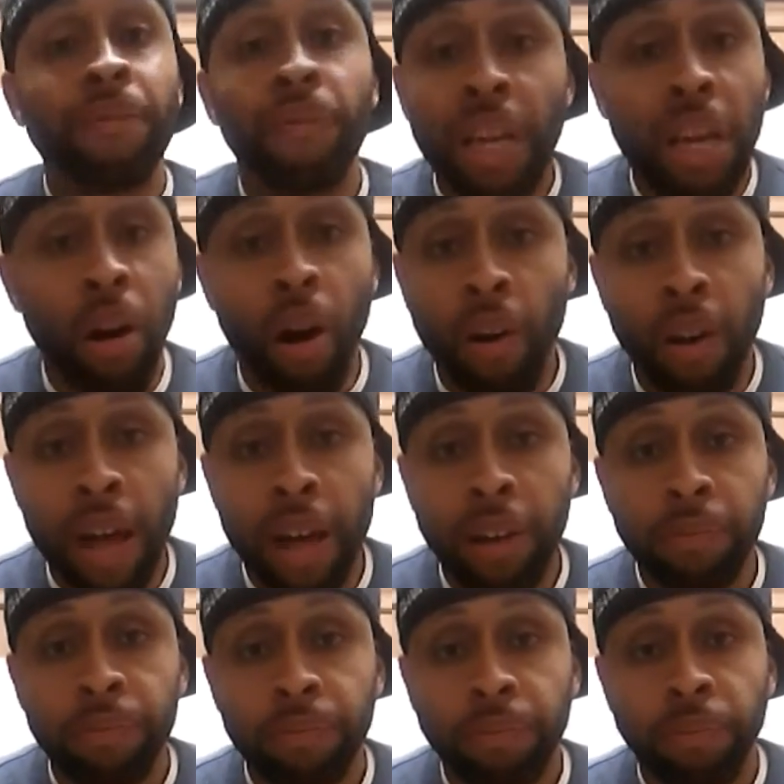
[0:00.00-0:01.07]
Forget all
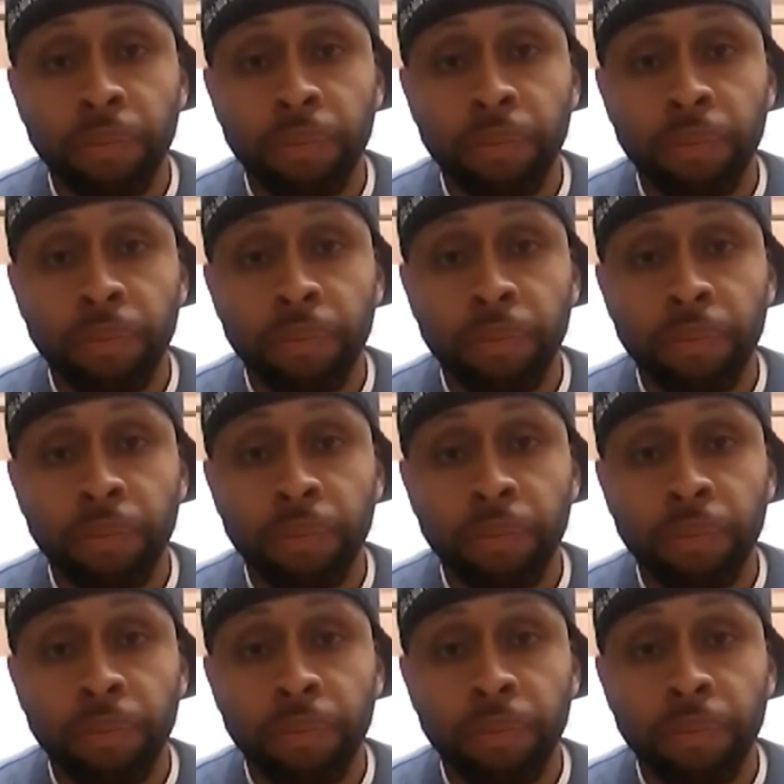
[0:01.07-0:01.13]
that.